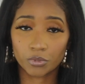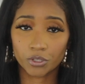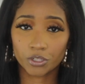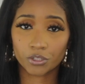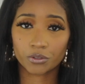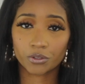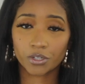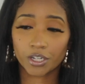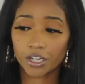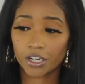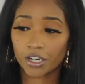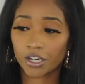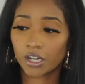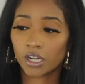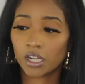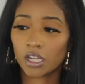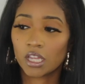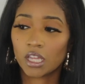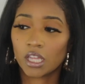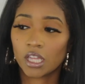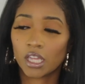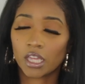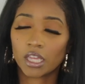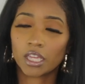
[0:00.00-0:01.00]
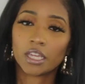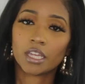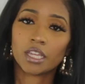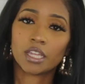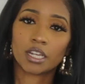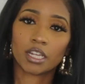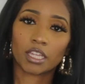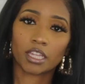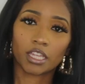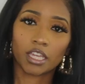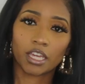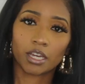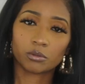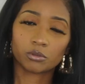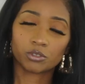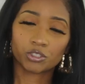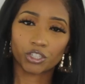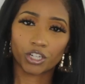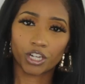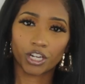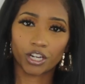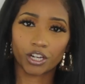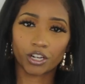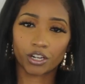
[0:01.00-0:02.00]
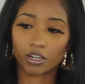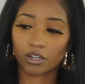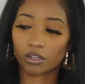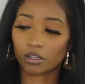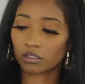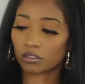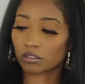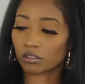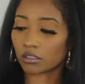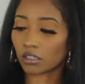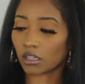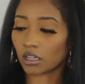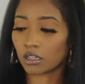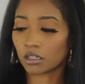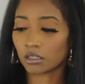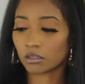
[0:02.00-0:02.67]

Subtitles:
brittle hair, and it helps your hair